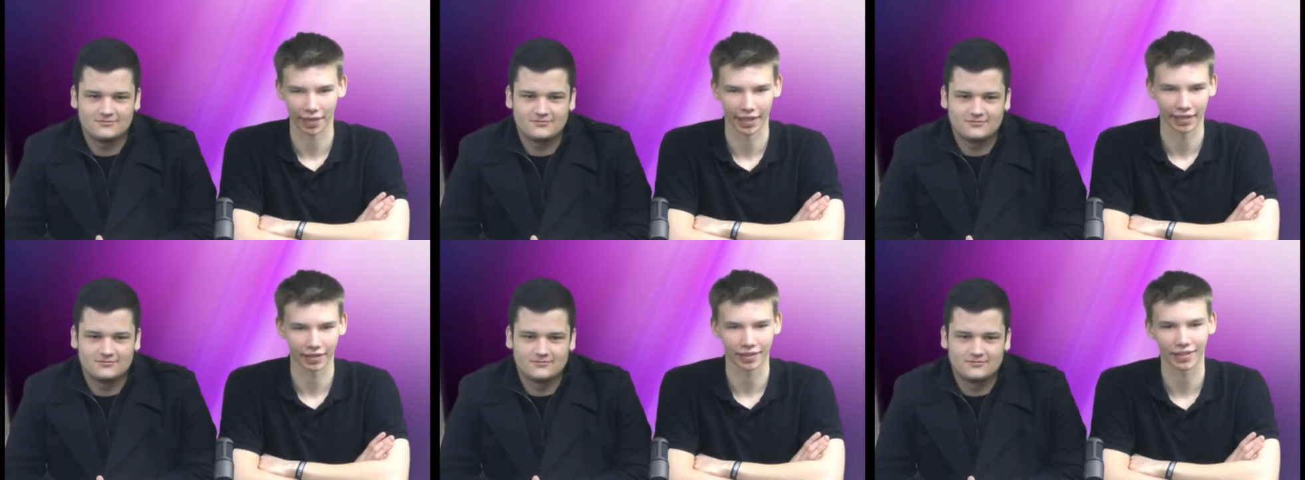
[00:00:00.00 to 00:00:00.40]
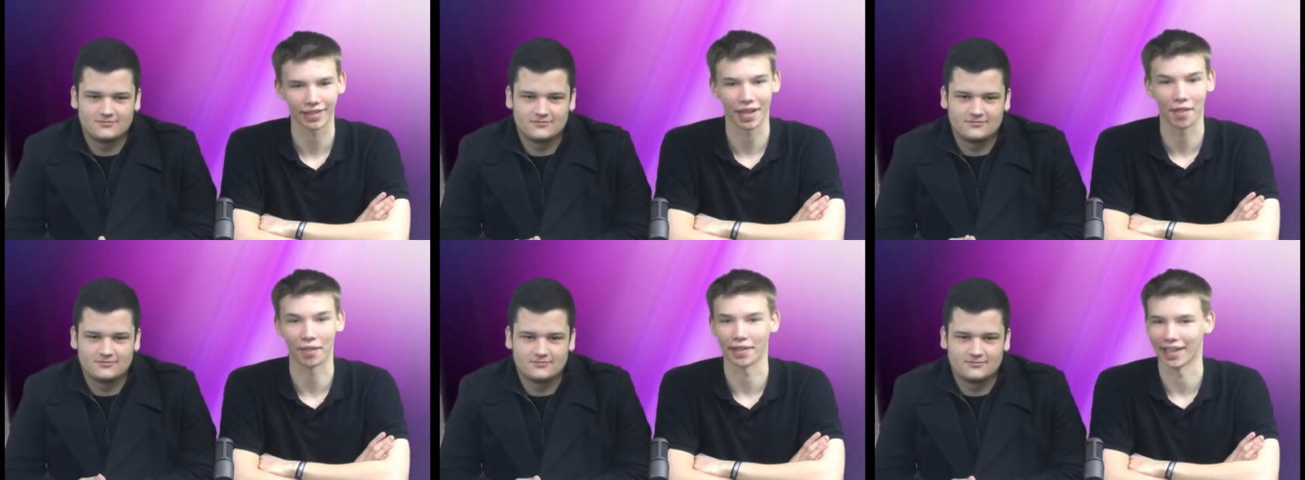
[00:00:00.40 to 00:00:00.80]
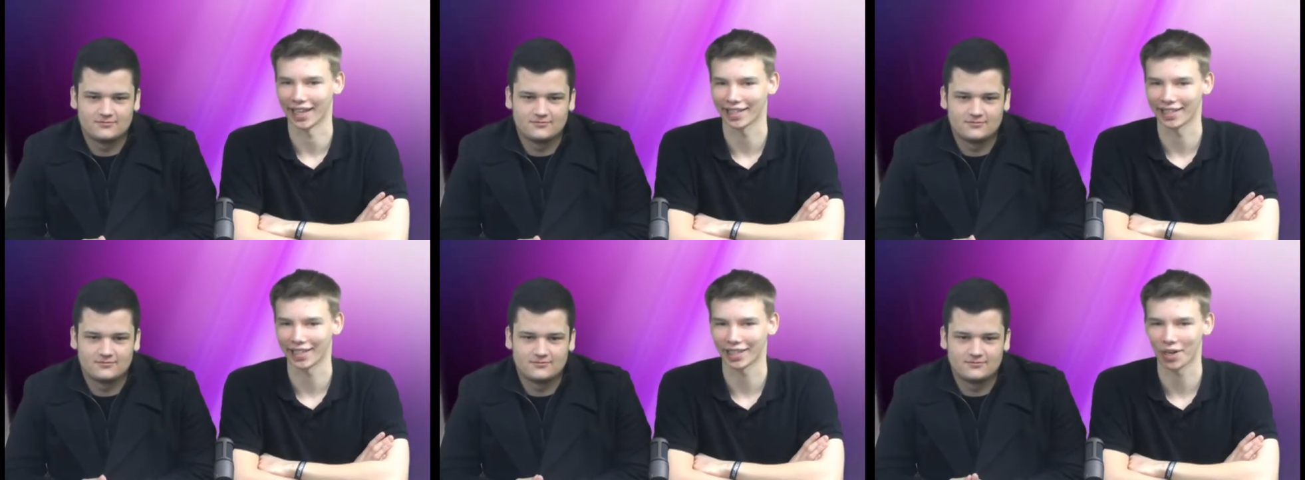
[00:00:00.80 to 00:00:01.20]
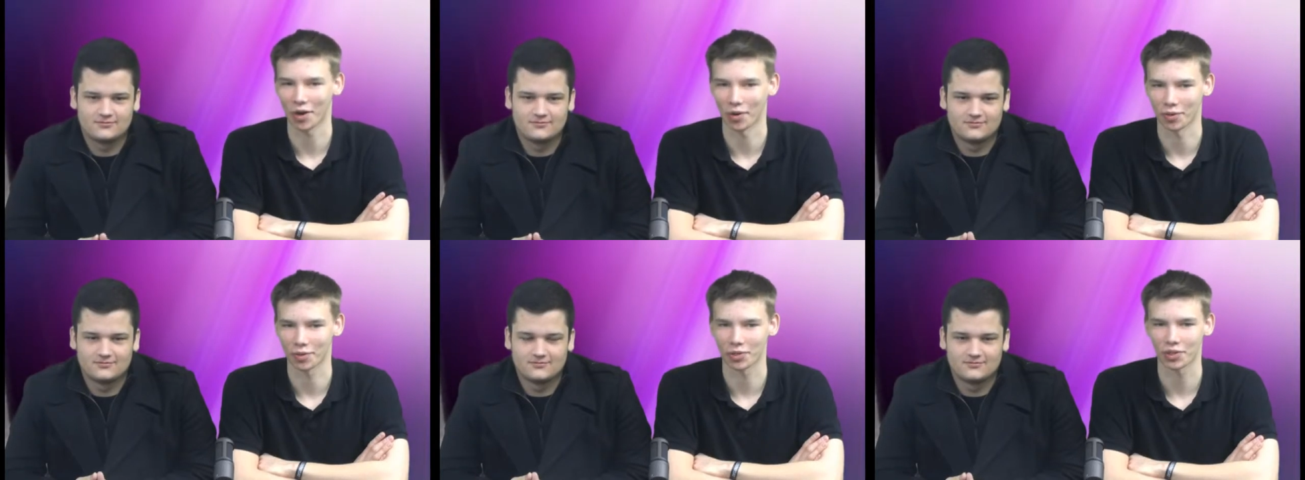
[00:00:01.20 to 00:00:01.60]
Speaker 1: athletic
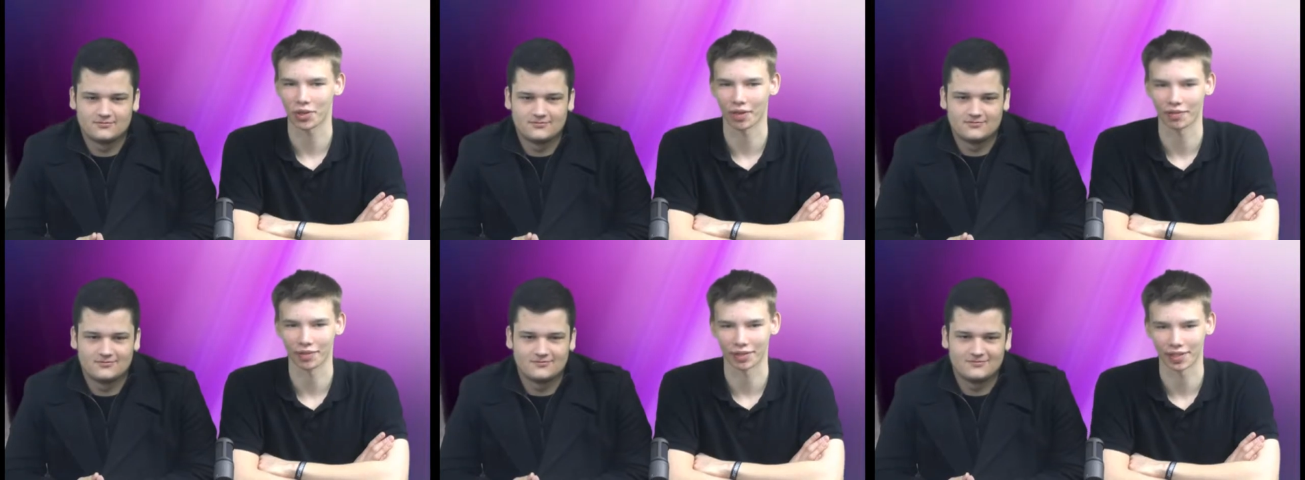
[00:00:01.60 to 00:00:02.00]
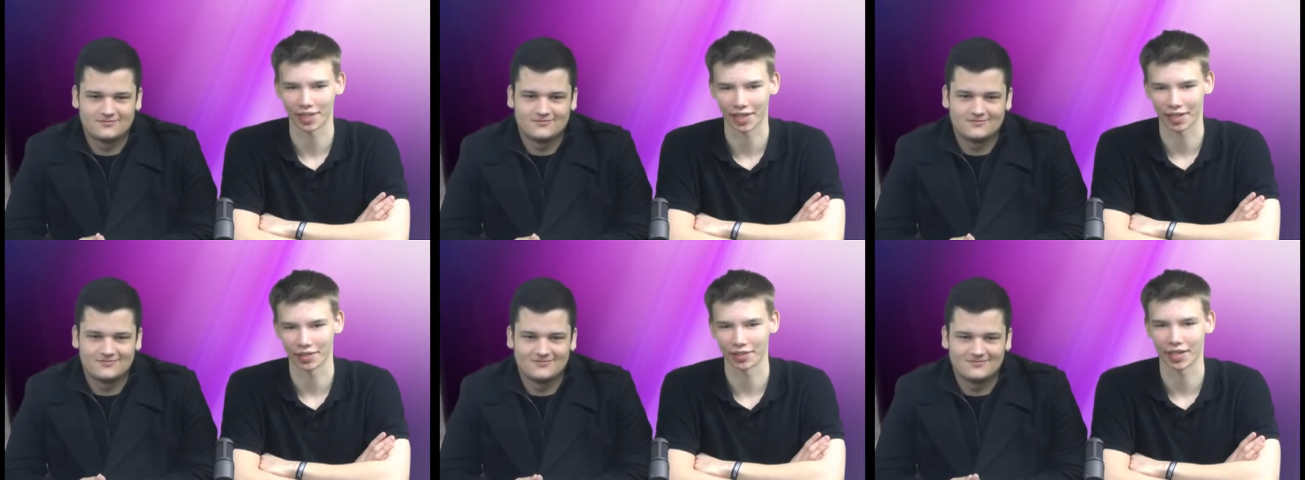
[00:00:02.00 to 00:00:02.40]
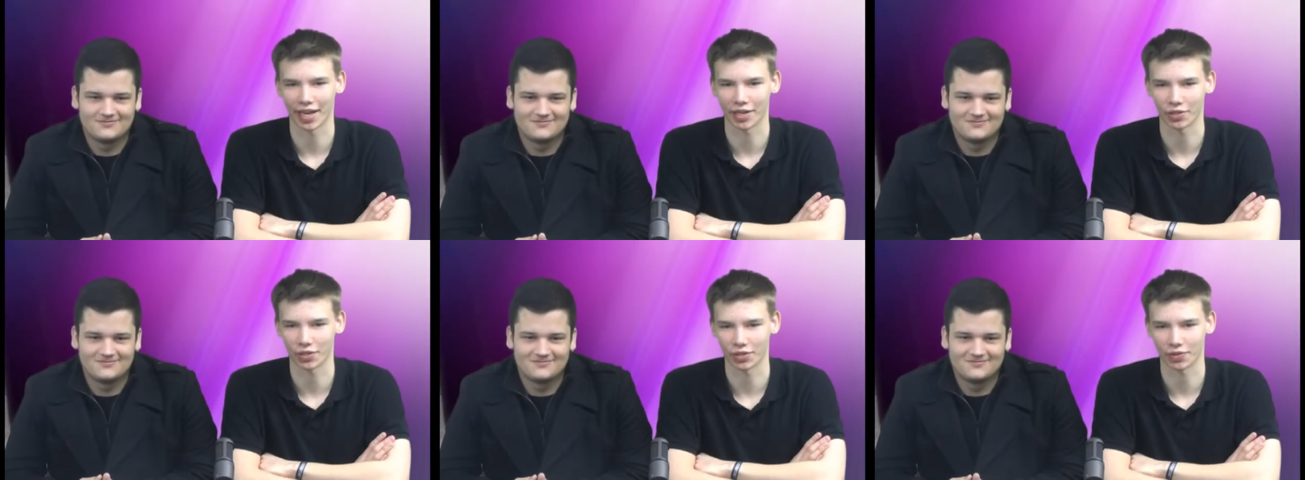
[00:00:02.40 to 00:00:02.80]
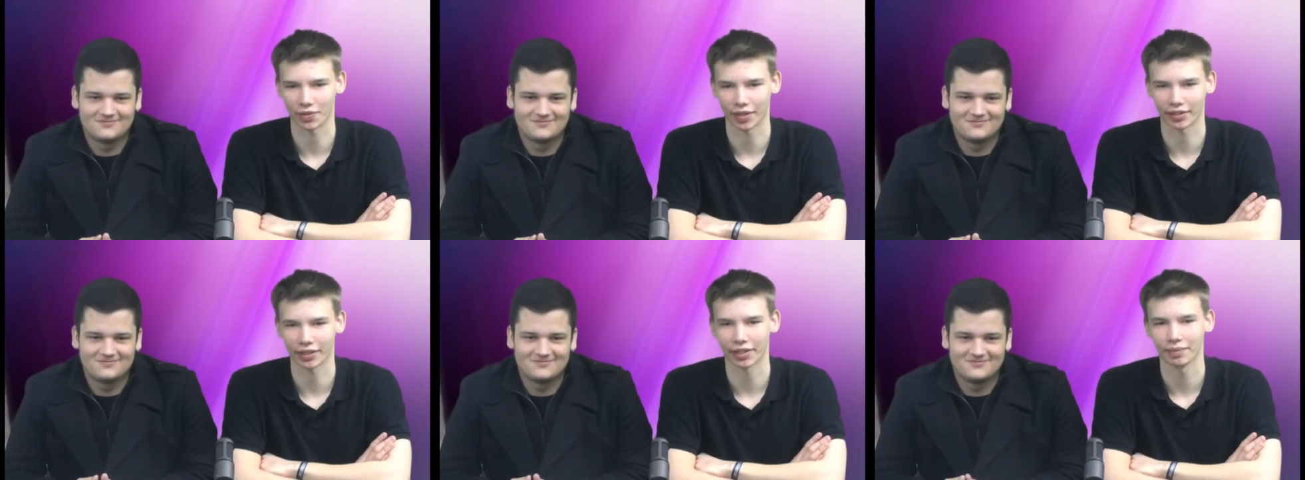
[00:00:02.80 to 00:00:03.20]
coach, or physical education
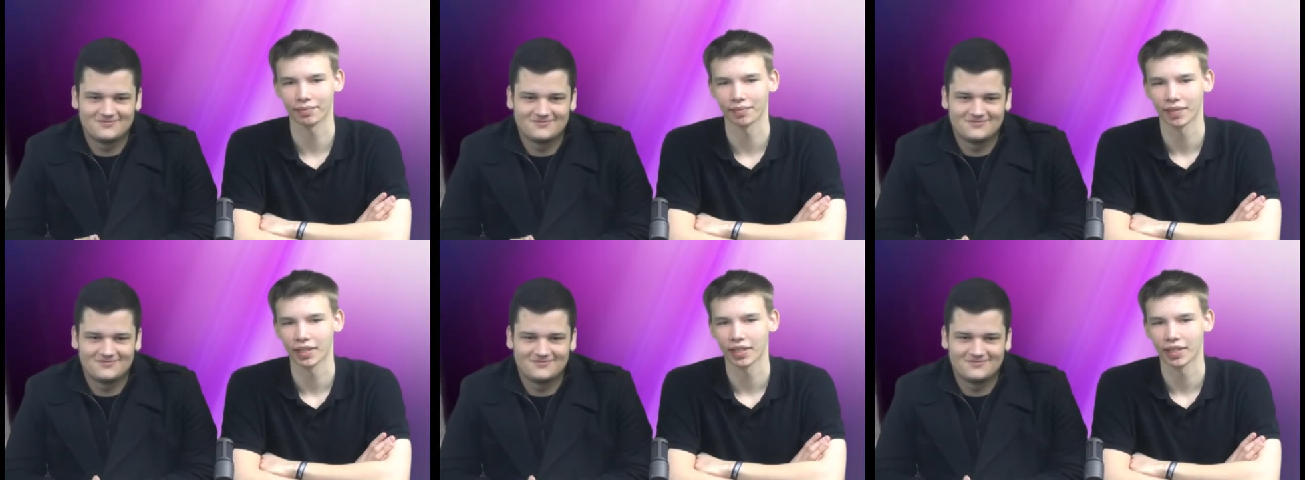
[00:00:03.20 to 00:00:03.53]
instructor,